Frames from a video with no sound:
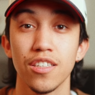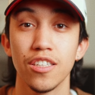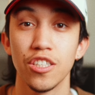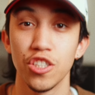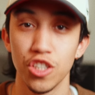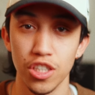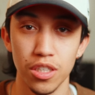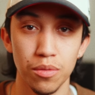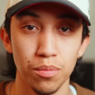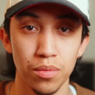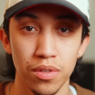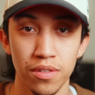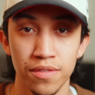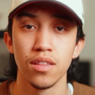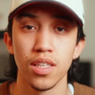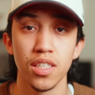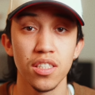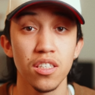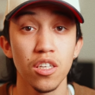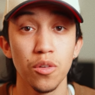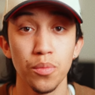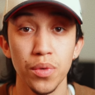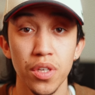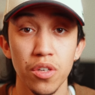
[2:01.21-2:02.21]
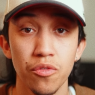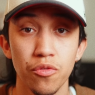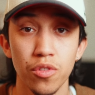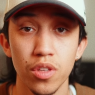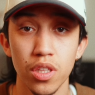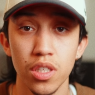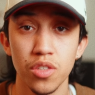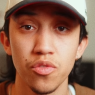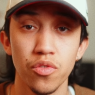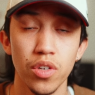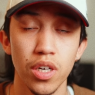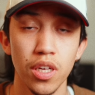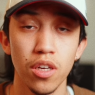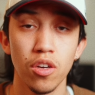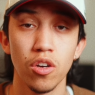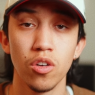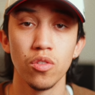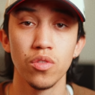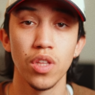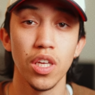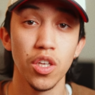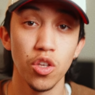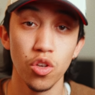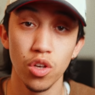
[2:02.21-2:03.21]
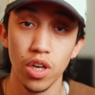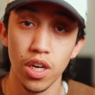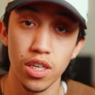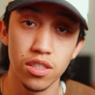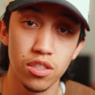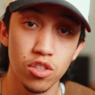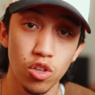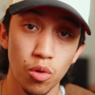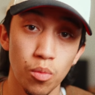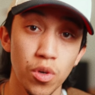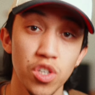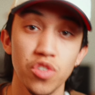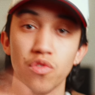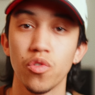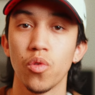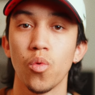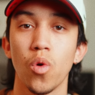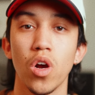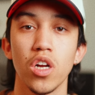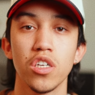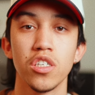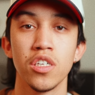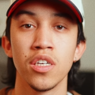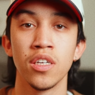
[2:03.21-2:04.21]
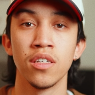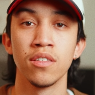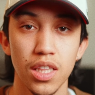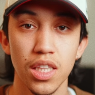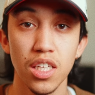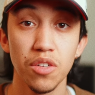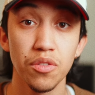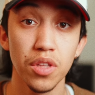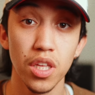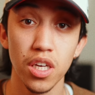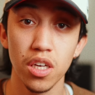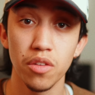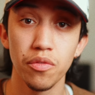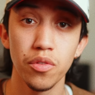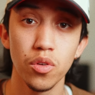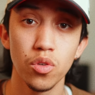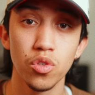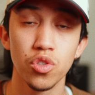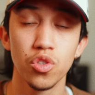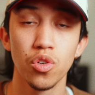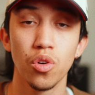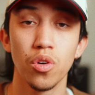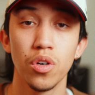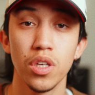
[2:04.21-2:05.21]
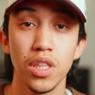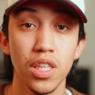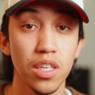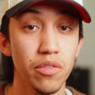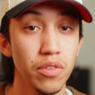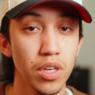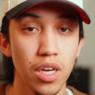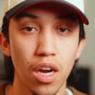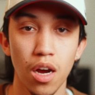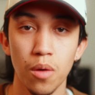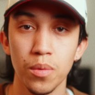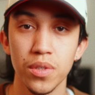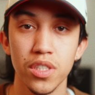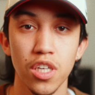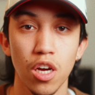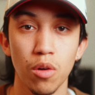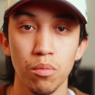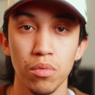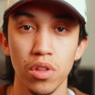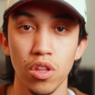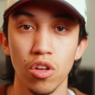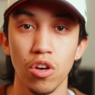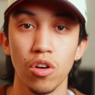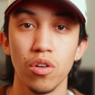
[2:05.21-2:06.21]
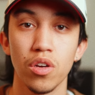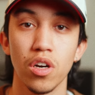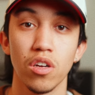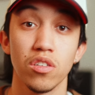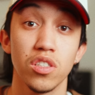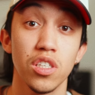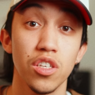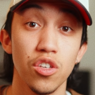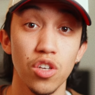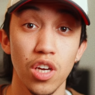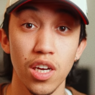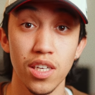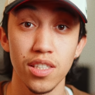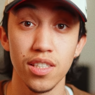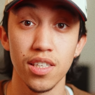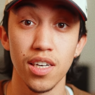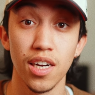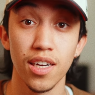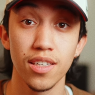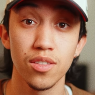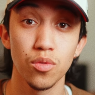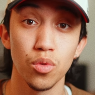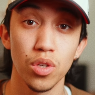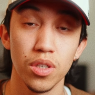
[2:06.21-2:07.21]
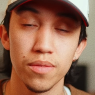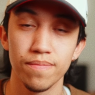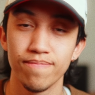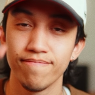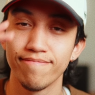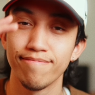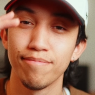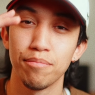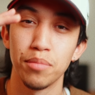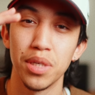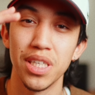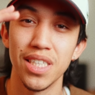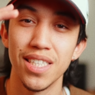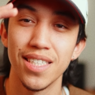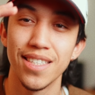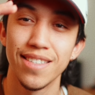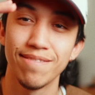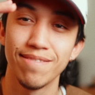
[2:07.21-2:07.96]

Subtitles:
cheap. That's going to be it for this video. Thank you guys so much for watching. Leave a like if you enjoyed, leave a comment down below, and I'll see you guys in the next one. Peace.